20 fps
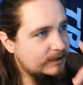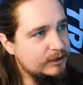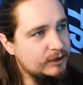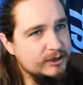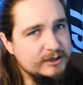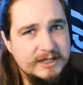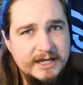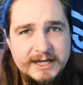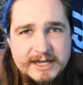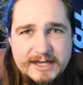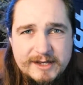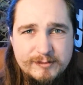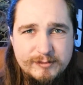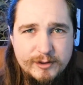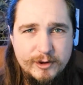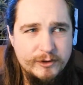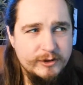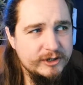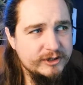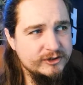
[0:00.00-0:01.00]
looked like he'd
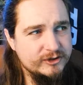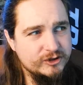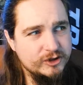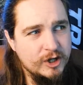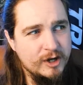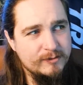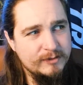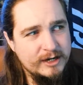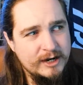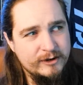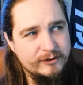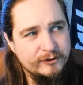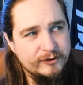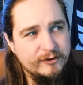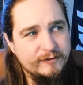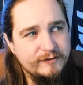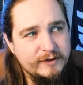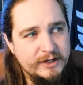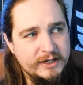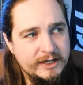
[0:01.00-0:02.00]
broken his jaw, but I don't know
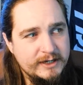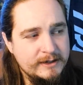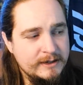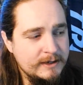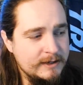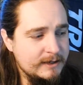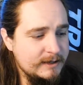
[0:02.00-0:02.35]
if he did.